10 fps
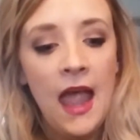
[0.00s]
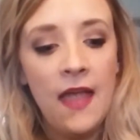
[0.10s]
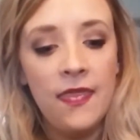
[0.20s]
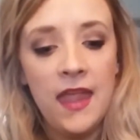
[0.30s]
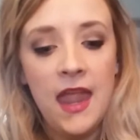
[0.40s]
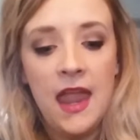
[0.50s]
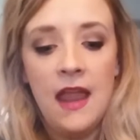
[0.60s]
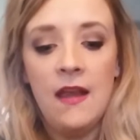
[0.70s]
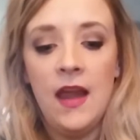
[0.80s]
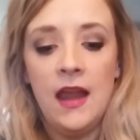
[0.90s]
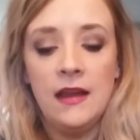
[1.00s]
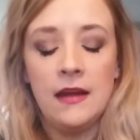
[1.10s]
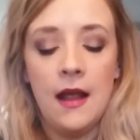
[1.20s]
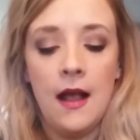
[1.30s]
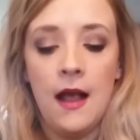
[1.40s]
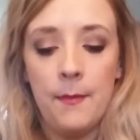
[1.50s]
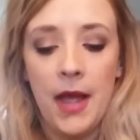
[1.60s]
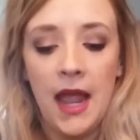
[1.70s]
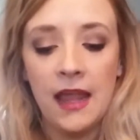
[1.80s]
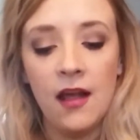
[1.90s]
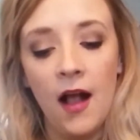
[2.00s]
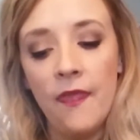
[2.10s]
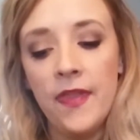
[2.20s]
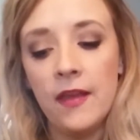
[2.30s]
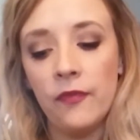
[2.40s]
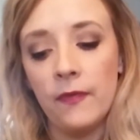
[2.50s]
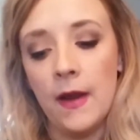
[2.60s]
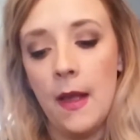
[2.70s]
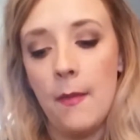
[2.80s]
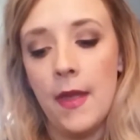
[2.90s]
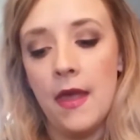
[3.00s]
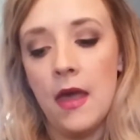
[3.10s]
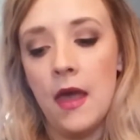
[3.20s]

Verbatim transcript: And then um, I got this from